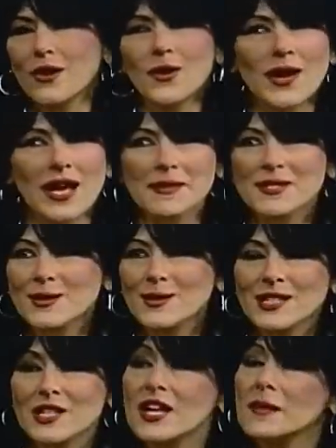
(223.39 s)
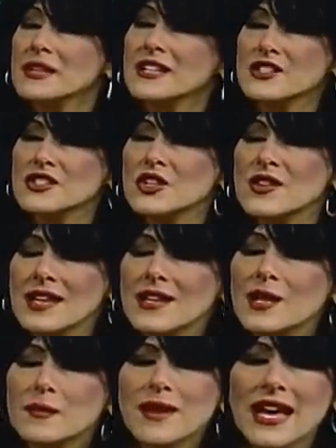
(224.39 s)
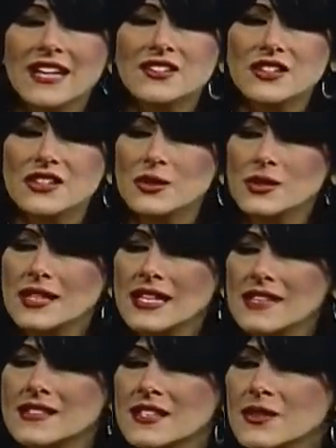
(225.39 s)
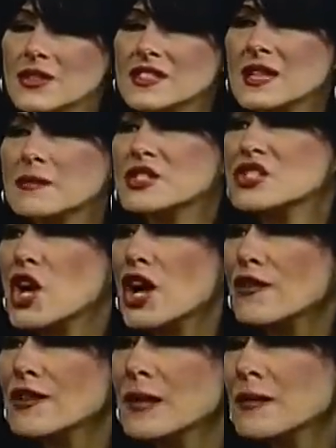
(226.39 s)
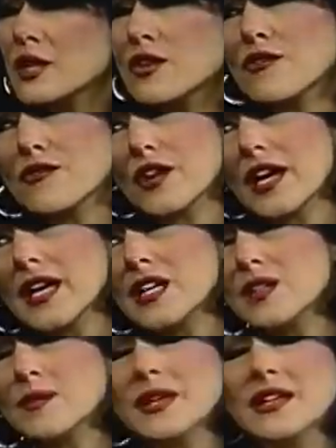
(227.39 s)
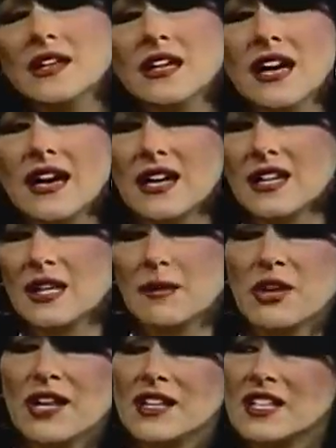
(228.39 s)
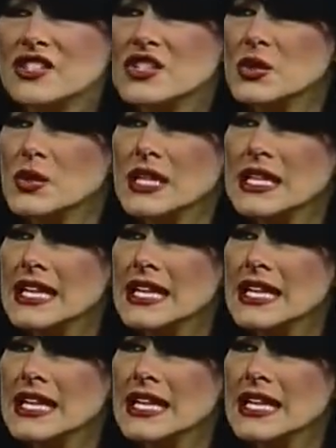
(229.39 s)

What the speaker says: stayed. Absolutely not, because, they come back to you and they continue to say, I'm sorry, I'm going to go for help. I'm not going to do it again.